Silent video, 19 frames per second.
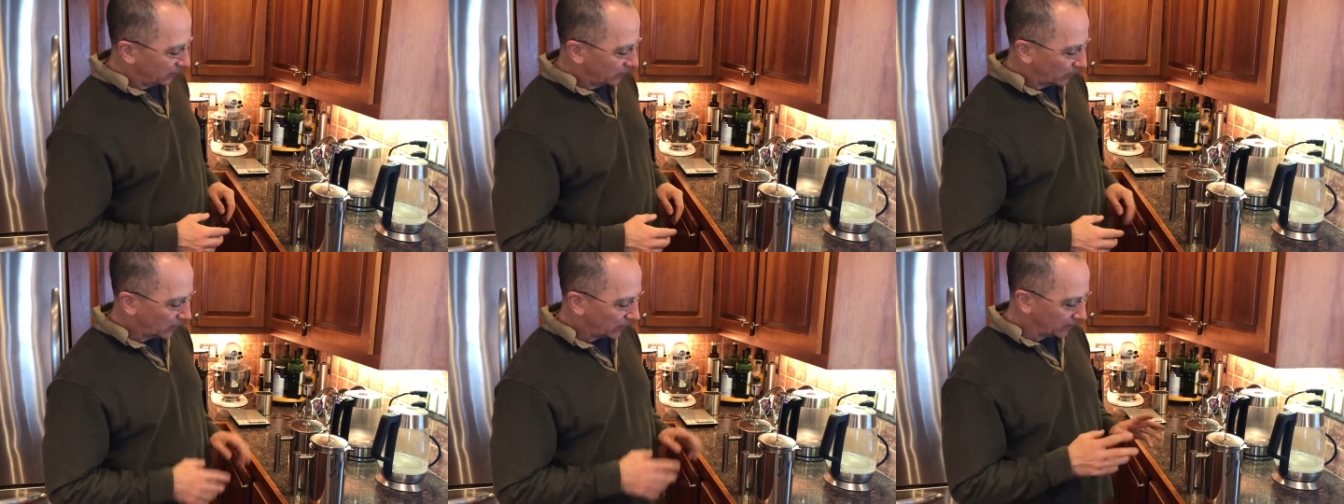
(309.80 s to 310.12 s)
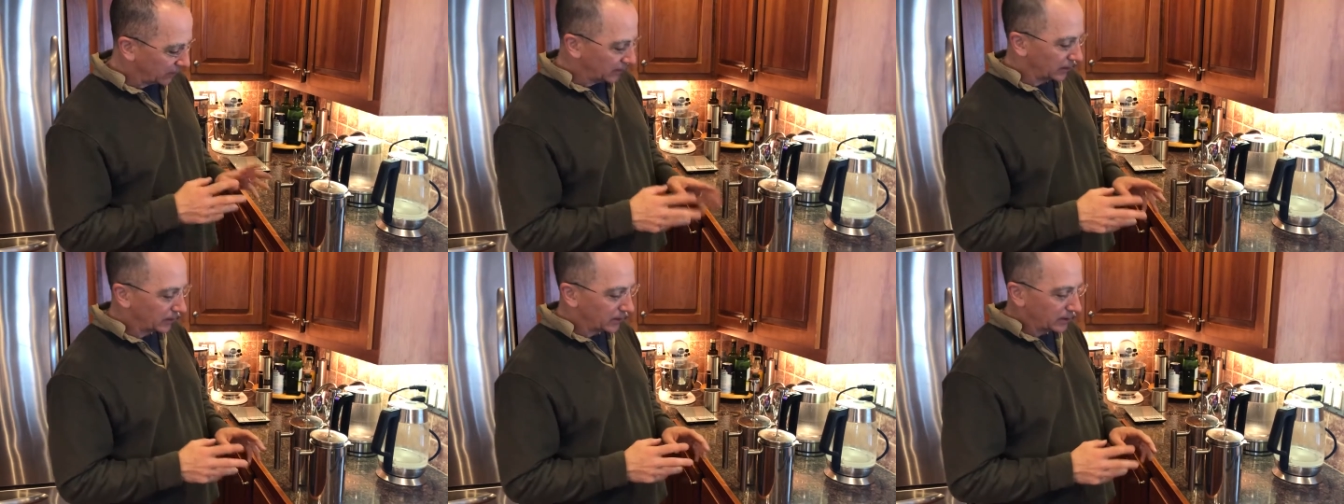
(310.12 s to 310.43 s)
while
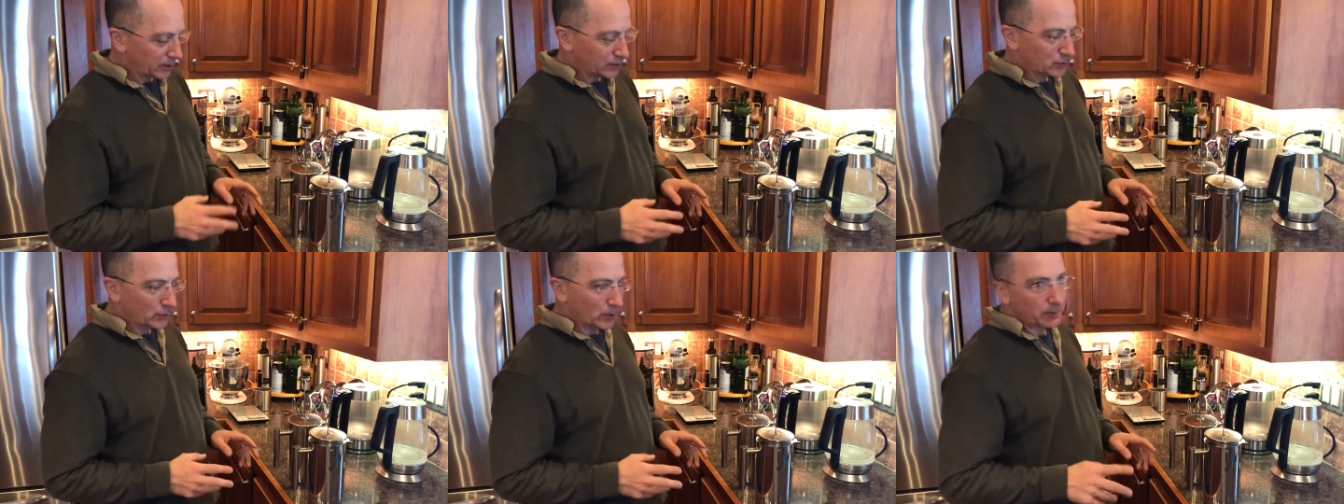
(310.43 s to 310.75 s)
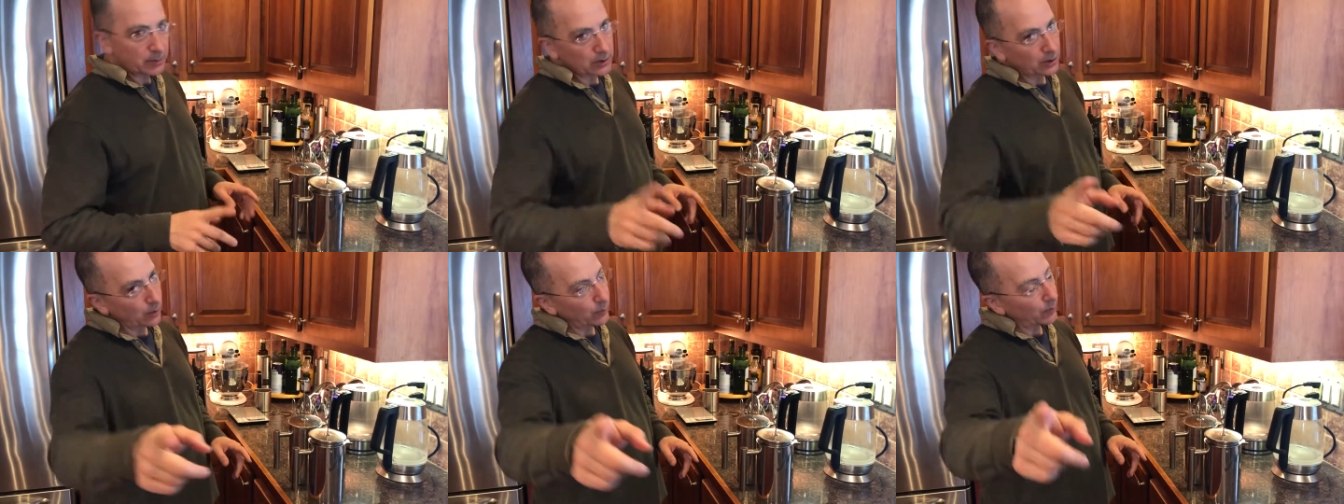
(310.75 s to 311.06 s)
he did this
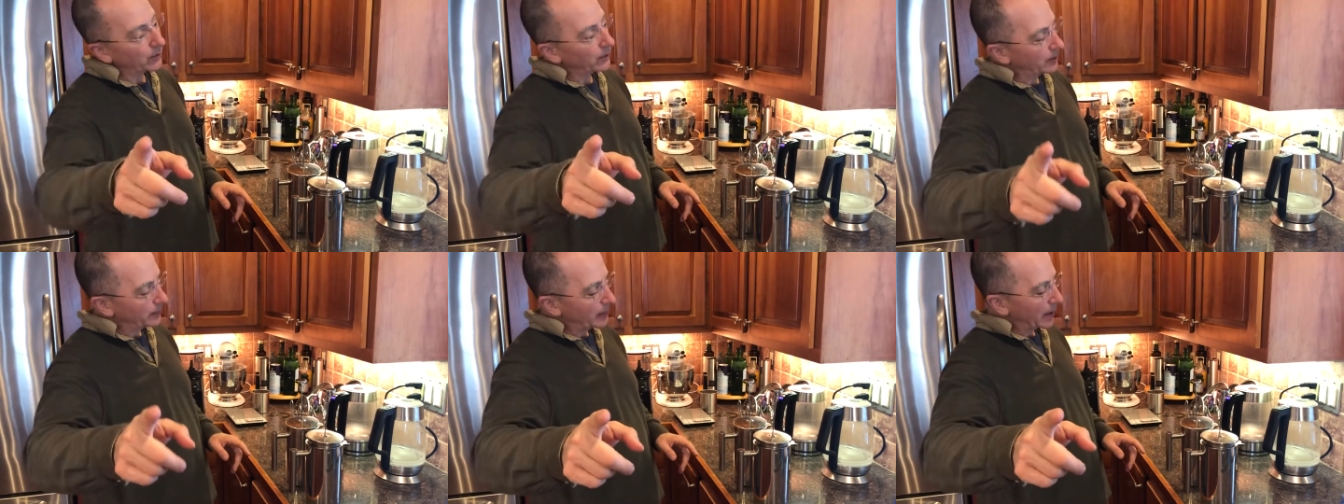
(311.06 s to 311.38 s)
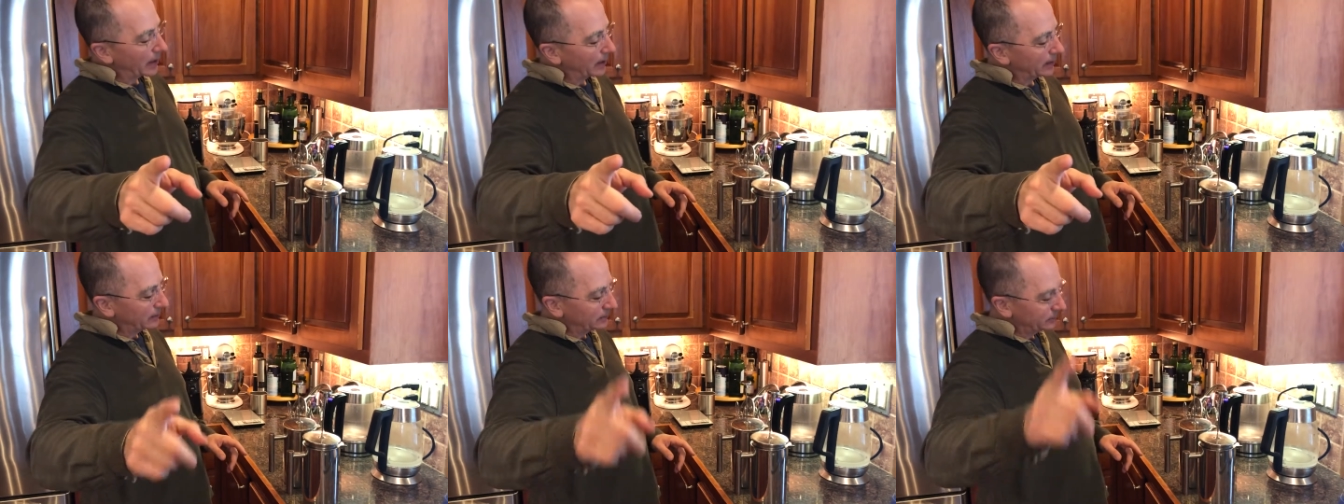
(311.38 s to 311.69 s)
one, but don't worry
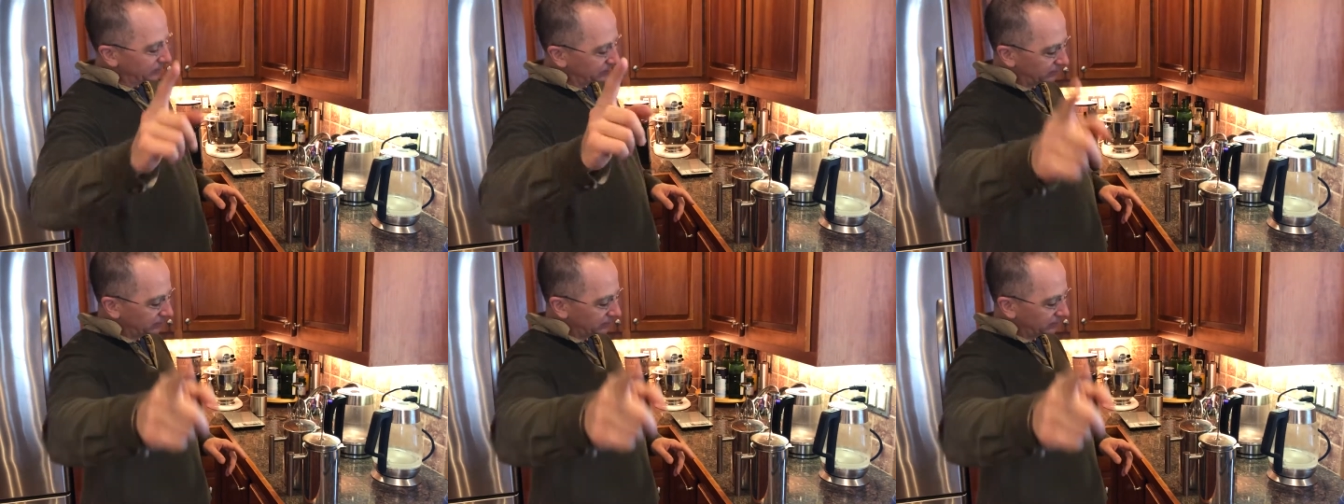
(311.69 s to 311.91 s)
about it.